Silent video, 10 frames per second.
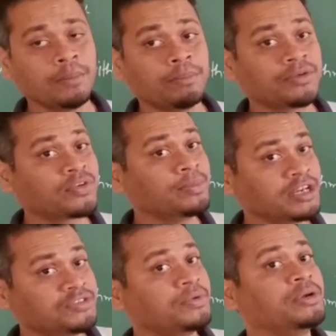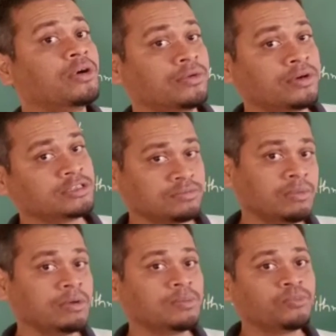But from next video onwards, we
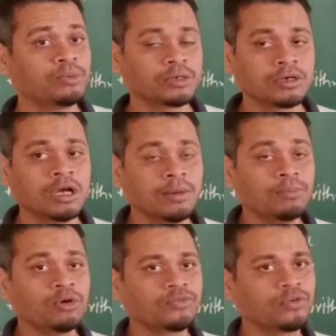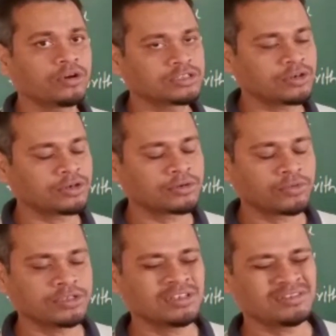will put more focus on
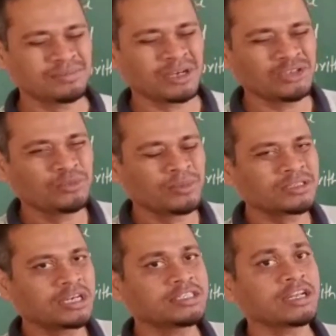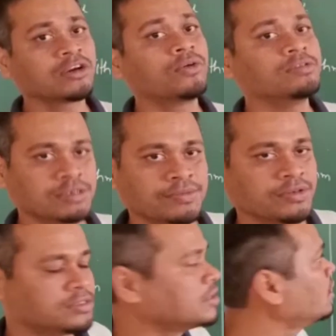questions because you must understand the concept first.